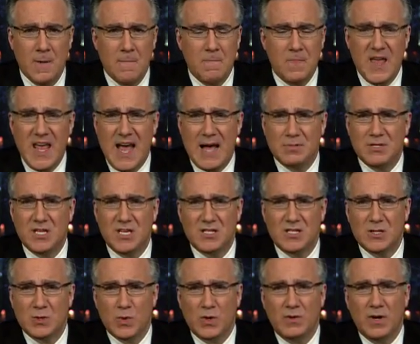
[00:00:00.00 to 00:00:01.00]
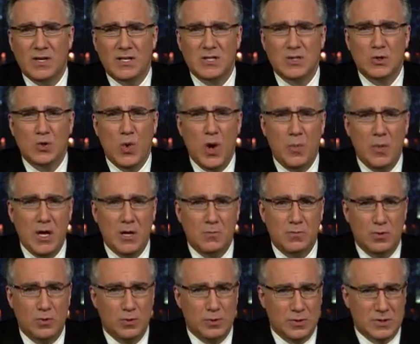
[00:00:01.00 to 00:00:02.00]
The abscesses were like swimming
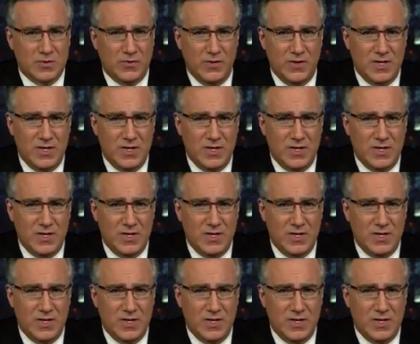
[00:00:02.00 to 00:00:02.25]
pools for